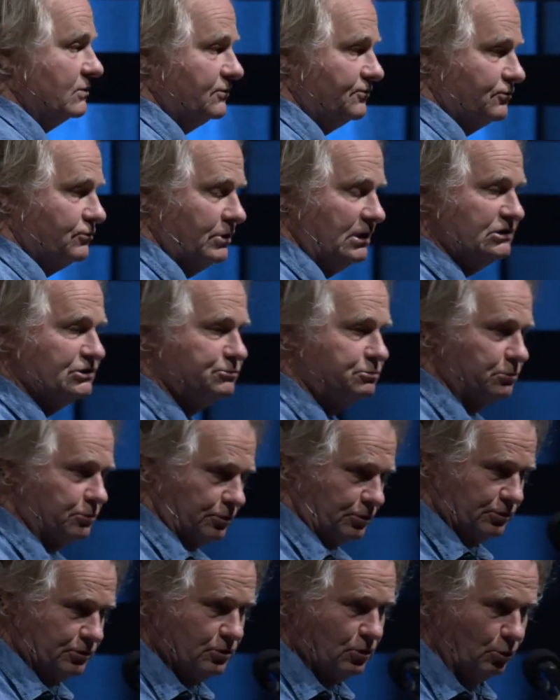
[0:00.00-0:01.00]
French
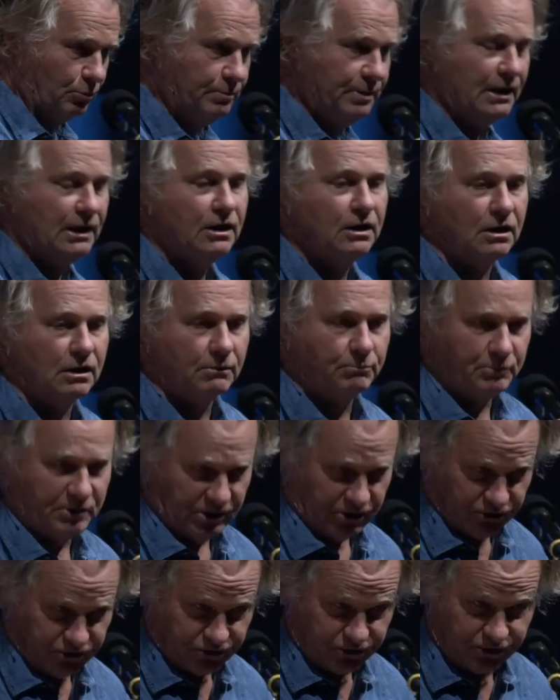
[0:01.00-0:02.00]
word gobert,
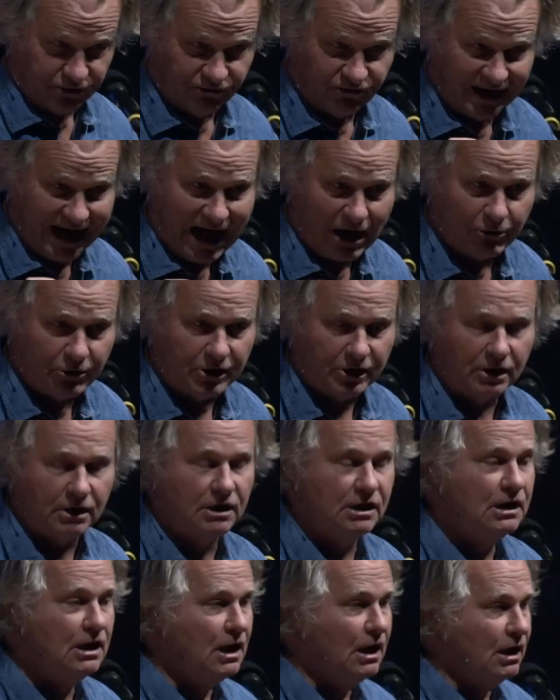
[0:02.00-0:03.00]
meaning to devour.
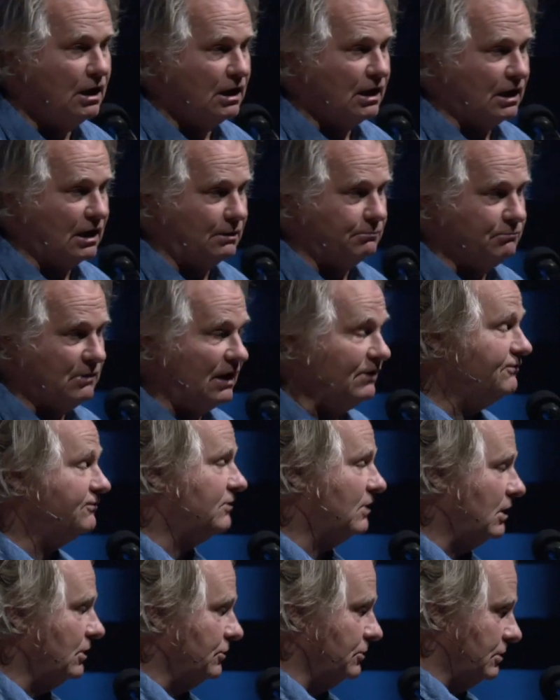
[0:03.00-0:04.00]
My
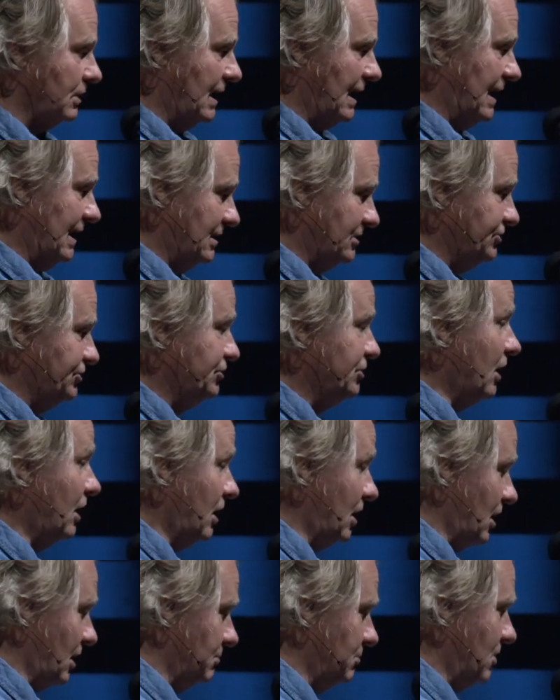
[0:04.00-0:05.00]
father had a
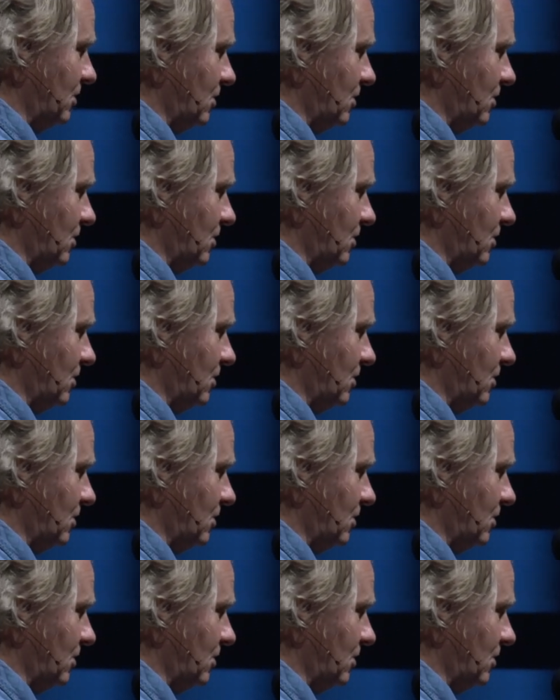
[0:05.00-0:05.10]
job